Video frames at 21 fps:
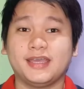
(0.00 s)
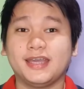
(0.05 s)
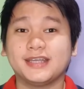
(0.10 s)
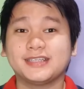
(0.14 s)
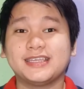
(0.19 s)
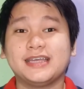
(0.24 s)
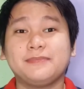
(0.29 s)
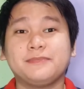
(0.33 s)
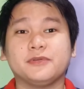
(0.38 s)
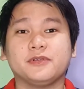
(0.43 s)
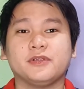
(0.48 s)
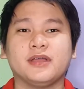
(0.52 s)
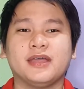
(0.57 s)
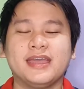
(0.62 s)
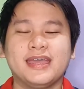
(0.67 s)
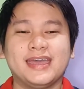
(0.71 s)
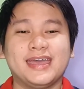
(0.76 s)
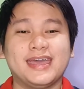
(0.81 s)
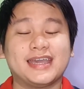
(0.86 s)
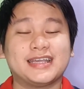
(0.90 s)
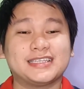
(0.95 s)
Example,
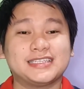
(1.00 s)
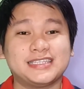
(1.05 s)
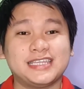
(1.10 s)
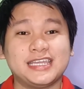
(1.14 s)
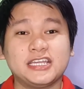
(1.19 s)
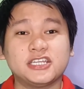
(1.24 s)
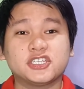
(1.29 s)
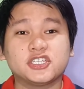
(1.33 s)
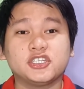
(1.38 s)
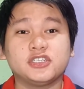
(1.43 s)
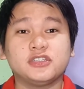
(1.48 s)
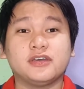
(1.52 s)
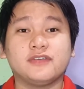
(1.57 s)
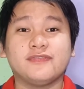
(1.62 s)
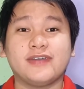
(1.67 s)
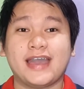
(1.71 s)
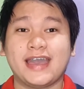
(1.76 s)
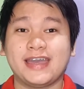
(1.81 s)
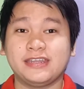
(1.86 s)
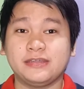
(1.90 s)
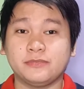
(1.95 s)
extinction
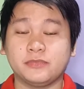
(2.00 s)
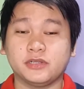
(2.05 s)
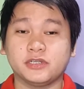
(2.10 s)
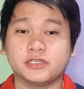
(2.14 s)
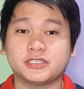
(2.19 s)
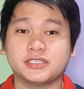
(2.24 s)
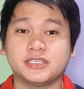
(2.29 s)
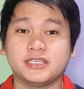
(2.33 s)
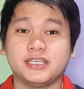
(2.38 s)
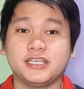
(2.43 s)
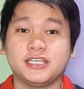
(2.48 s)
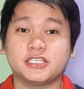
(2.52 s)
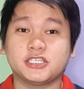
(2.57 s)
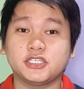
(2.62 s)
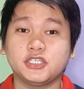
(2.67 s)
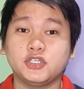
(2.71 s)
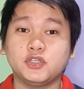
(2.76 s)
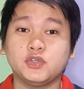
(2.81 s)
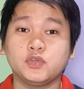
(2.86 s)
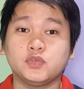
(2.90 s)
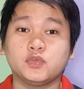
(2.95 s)
of animals is
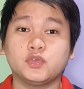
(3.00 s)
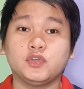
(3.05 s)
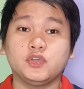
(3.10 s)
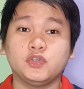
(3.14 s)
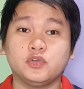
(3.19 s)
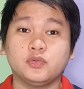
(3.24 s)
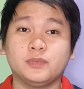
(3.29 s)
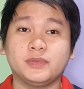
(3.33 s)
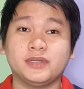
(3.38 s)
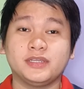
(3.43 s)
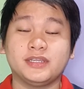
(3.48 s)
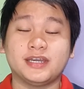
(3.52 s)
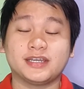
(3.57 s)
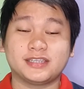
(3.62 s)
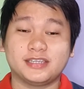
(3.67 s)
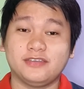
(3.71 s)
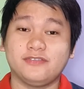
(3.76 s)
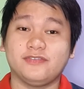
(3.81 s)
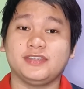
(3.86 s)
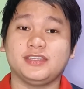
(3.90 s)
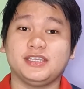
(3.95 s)
due to human
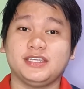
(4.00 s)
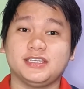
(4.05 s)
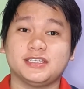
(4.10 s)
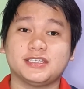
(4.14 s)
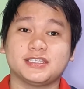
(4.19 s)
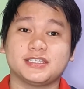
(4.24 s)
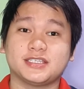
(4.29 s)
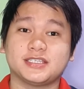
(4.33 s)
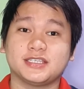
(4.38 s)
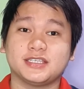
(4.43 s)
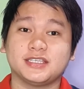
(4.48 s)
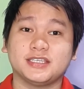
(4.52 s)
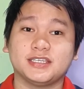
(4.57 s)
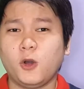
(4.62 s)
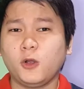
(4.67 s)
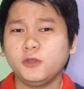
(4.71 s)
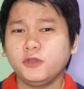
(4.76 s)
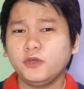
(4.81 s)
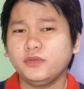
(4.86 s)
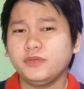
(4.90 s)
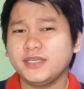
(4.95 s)
activities.
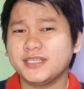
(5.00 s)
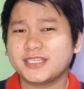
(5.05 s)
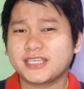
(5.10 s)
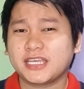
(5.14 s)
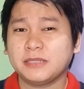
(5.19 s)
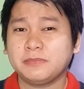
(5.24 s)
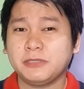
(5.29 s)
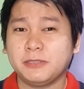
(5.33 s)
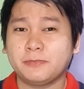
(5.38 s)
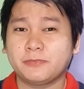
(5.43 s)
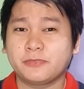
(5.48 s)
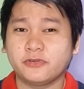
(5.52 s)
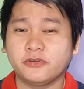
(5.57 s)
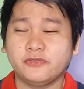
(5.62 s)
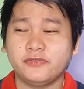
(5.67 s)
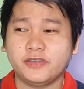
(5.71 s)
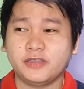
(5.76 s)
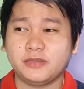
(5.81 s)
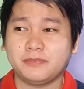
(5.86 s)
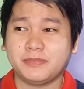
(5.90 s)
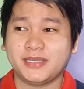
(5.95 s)
Although this can be
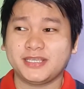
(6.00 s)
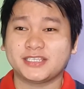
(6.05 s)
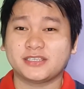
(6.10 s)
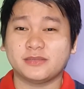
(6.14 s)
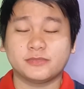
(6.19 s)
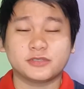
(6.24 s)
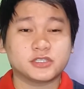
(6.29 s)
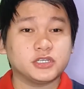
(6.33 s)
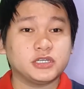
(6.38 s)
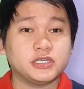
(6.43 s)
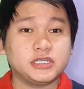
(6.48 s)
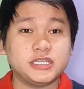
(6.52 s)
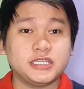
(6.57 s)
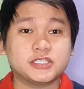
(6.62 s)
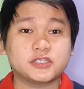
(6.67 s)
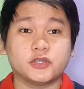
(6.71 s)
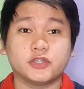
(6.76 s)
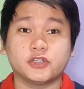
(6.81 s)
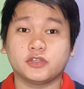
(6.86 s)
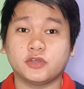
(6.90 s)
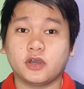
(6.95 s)
proven by some
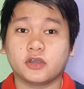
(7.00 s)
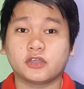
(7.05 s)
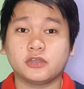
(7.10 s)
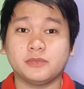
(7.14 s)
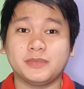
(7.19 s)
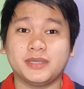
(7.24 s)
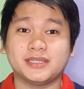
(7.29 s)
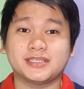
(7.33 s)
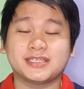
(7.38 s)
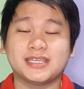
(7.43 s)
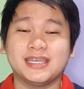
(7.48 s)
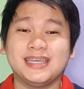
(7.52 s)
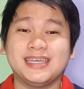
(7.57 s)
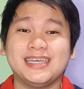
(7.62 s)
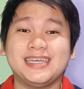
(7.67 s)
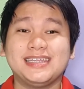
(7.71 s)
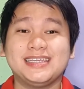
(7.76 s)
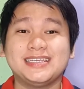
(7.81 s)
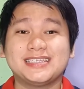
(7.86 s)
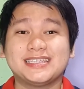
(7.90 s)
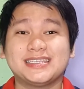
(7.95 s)
studies or documents,
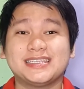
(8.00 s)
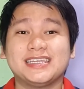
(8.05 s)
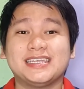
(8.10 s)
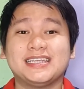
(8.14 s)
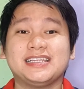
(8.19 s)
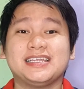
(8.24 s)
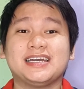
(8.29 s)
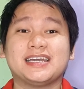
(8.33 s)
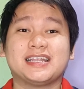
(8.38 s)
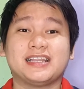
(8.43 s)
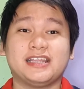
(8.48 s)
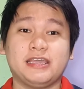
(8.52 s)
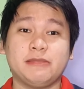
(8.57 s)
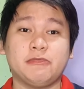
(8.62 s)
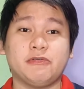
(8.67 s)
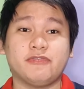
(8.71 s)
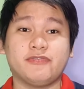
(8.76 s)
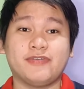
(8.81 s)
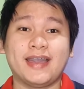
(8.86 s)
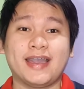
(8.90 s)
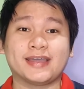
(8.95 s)
it is still a claim
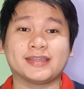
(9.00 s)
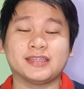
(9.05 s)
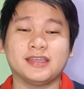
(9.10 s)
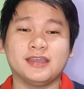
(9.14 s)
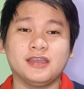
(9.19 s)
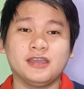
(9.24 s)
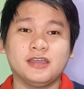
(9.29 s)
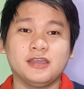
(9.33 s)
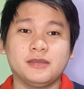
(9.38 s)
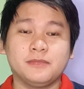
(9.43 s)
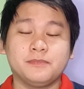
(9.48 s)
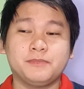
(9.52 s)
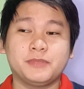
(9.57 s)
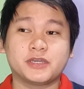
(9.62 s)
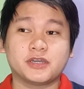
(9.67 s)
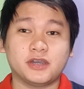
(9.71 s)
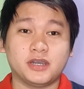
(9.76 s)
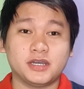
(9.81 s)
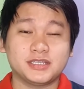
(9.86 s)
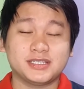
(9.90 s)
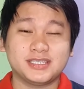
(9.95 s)
of fact
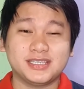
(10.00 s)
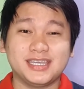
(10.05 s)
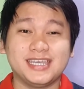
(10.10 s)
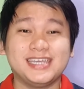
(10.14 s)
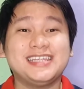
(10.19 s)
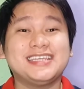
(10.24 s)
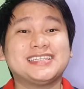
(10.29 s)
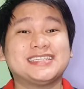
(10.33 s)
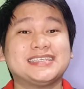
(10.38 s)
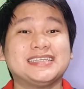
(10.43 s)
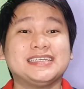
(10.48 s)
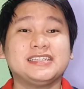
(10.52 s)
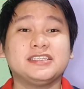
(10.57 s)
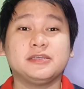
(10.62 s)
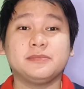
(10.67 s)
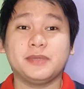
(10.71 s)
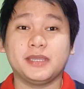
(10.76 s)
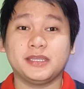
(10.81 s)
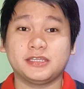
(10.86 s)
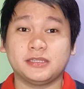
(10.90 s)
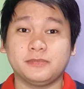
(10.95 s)
because it is still
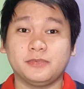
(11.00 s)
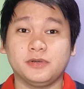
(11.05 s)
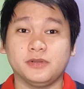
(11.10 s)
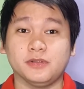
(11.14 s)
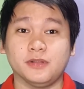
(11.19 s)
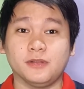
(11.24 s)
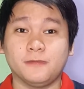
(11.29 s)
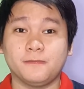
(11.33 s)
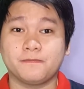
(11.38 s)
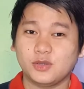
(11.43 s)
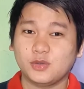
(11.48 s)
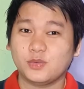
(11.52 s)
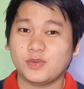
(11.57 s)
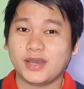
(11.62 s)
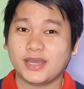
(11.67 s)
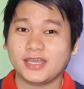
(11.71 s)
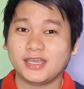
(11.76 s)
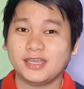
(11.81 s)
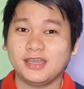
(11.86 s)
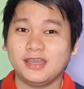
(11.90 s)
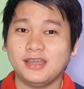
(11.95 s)
debatable.
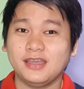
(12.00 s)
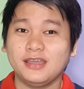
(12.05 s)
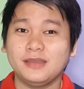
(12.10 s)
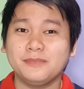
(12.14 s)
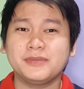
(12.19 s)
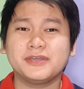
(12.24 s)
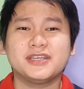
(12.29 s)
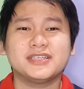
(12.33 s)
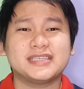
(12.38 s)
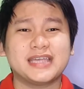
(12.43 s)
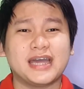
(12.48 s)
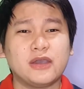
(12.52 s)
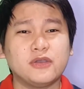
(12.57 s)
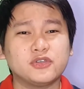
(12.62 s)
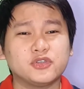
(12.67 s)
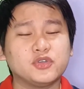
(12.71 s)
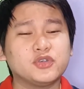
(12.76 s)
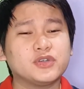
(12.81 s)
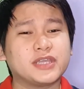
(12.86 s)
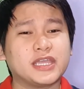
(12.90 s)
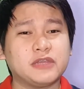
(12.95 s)
Why? Because how
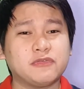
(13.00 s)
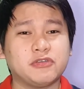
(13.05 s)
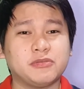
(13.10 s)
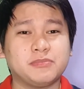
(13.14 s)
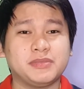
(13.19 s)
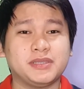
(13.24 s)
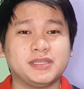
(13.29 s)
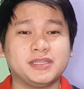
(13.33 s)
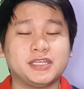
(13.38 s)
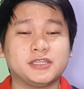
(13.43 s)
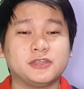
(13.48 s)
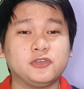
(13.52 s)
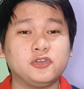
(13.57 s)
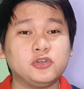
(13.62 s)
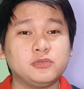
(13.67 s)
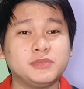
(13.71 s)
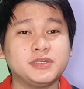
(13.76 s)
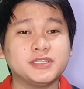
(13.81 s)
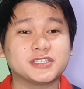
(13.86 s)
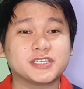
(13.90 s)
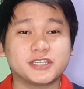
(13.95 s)
sure can we be that
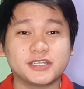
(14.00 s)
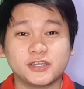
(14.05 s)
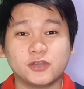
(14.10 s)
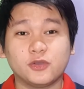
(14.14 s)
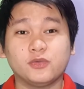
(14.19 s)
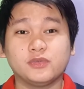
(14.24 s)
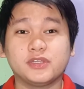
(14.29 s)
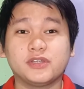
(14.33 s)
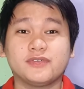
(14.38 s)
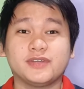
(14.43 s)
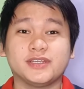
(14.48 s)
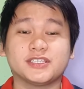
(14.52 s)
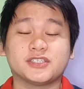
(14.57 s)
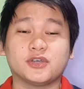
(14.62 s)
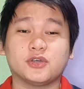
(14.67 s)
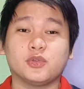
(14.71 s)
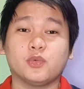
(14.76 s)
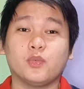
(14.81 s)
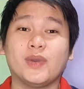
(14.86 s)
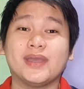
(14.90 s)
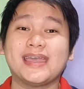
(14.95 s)
humans are the only
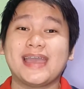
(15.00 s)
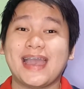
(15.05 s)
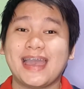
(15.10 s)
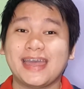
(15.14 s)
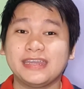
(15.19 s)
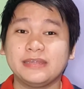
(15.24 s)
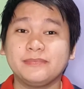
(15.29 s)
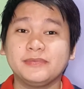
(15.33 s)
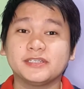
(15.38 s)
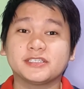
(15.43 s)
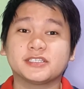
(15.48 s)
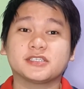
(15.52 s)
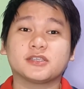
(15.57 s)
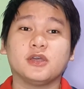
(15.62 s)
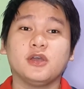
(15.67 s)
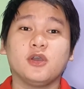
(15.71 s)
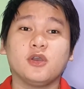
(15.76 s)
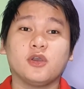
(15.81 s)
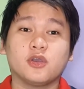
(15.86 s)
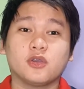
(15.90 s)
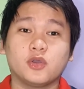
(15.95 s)
reason why
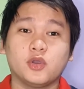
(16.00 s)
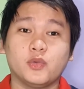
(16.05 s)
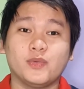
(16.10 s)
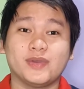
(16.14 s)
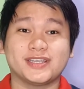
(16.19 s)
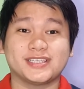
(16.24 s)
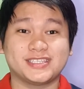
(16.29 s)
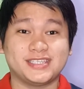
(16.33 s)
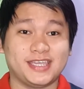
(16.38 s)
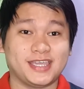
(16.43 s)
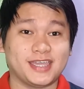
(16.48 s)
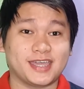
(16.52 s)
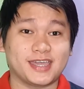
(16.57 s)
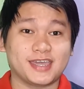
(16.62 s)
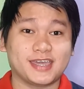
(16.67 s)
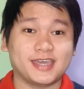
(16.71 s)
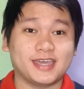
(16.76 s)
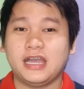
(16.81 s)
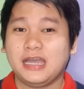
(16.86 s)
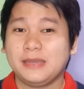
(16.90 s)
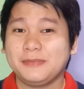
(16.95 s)
animals go
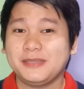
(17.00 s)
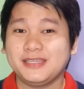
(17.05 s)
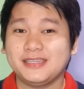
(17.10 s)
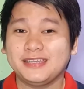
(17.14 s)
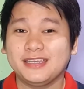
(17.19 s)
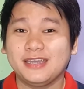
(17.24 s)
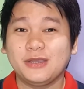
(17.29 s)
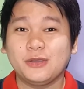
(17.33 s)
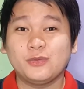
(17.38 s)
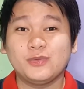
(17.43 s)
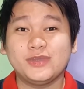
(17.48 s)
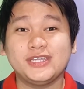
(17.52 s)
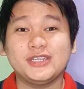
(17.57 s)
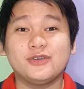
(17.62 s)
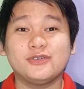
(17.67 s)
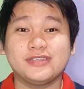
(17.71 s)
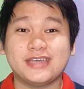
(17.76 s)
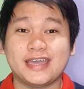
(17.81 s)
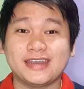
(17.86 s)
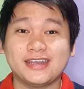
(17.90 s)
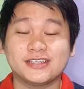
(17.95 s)
extinct? I mean, we
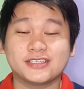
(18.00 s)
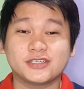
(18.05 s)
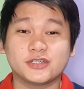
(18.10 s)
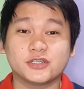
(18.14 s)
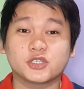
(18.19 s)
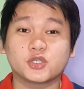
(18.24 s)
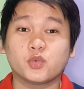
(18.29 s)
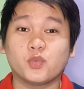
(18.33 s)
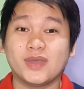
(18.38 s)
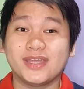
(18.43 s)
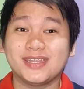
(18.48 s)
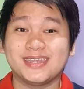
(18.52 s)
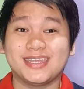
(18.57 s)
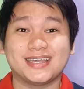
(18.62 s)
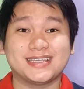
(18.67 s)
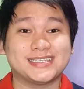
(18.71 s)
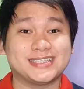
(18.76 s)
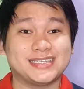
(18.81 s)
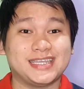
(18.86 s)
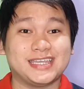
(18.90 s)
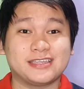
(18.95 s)
know dinosaurs went
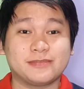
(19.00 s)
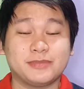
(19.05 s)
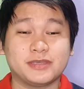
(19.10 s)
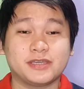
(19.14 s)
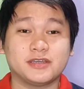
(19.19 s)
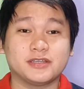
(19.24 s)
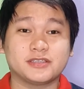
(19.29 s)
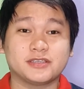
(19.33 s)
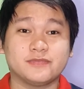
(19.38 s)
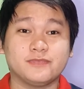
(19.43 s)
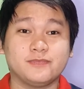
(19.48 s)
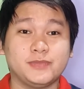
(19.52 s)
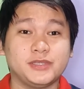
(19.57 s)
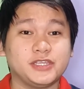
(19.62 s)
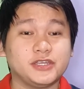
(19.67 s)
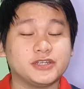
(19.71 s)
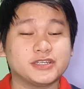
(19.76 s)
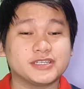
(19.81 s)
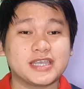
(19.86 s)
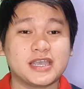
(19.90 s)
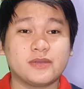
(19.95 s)
extinct because of
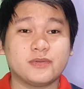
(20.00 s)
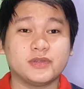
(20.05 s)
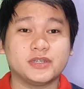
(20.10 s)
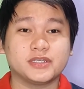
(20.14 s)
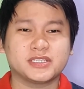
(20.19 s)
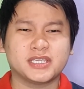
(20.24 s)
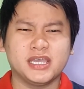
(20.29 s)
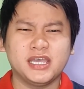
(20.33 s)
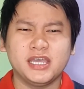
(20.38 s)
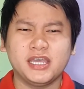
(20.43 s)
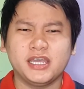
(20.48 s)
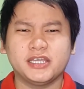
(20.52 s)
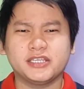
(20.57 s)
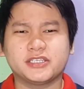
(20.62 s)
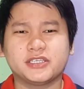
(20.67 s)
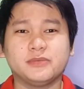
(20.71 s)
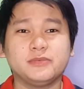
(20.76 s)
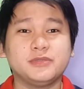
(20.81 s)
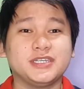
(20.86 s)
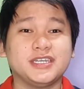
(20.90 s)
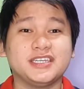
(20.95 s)
meteor showers and
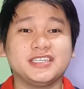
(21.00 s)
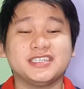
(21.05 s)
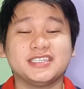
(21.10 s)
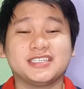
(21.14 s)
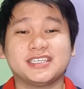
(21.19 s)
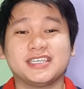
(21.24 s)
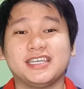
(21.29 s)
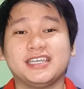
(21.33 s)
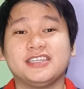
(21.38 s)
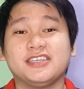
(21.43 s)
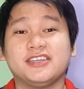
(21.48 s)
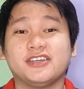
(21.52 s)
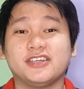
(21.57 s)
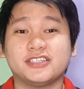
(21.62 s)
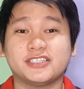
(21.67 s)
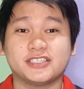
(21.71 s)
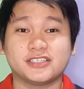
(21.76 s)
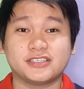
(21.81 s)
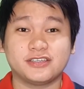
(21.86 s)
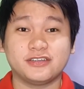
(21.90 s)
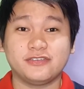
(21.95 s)
some changes in the
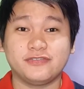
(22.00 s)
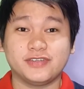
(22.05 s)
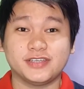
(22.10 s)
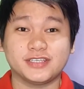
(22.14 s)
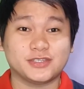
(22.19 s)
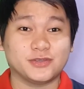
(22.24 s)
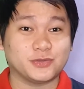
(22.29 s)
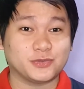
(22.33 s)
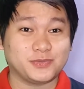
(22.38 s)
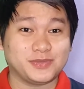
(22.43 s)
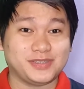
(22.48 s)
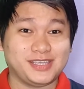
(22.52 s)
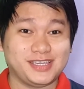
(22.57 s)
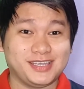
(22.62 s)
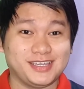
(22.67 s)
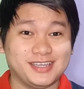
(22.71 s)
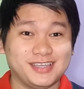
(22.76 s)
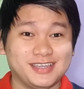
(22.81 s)
Earth's surface, don't we?